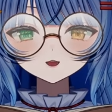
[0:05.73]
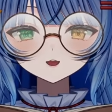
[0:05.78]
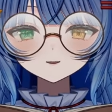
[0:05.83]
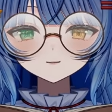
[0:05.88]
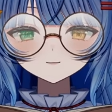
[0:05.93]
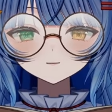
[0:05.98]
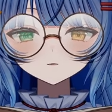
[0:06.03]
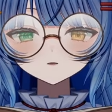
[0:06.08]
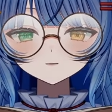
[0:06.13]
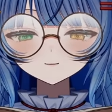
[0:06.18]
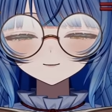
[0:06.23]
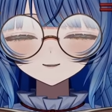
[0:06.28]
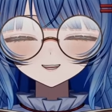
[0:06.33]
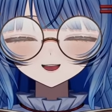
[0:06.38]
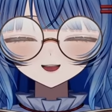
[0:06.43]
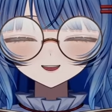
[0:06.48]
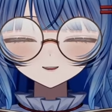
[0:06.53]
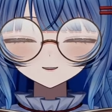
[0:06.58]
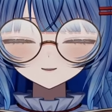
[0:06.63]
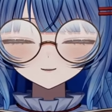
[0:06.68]
for
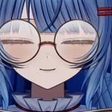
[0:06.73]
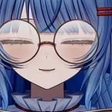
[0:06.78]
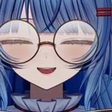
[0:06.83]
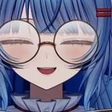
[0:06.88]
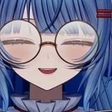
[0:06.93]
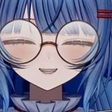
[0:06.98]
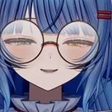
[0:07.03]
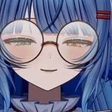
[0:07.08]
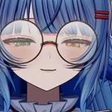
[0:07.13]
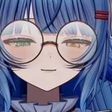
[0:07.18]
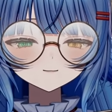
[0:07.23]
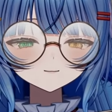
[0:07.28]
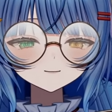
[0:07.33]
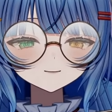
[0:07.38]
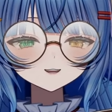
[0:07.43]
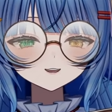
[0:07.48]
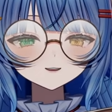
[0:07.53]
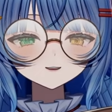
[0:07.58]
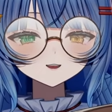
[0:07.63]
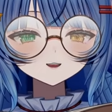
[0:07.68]
beginners to
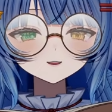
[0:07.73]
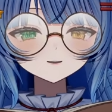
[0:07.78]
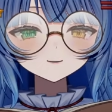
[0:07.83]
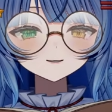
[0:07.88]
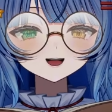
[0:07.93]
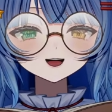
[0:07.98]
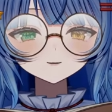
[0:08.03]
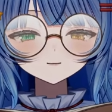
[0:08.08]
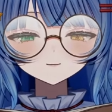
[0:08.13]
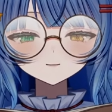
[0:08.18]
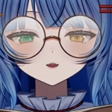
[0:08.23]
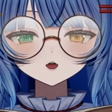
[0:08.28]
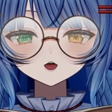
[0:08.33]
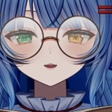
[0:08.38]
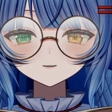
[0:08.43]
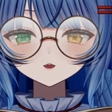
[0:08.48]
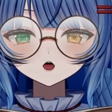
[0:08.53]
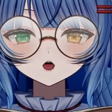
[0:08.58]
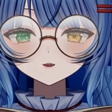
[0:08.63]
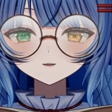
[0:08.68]
solo
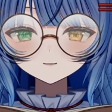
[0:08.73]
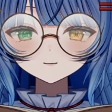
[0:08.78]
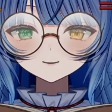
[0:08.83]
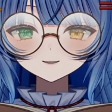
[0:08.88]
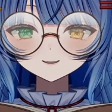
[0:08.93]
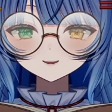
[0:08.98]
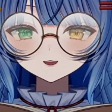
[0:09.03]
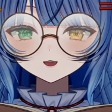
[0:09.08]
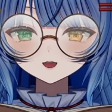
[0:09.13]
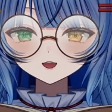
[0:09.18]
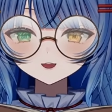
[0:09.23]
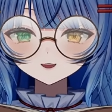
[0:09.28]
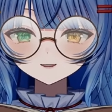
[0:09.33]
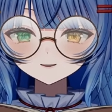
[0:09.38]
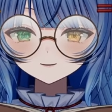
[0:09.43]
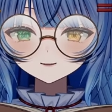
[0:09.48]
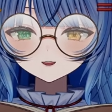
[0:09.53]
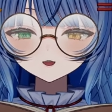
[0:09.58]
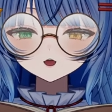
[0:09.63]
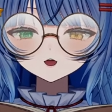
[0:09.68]
tabletop RPGs.
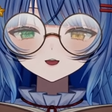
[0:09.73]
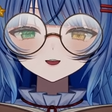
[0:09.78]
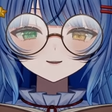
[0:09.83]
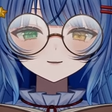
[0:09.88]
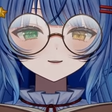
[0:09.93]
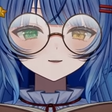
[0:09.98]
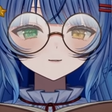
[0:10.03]
In this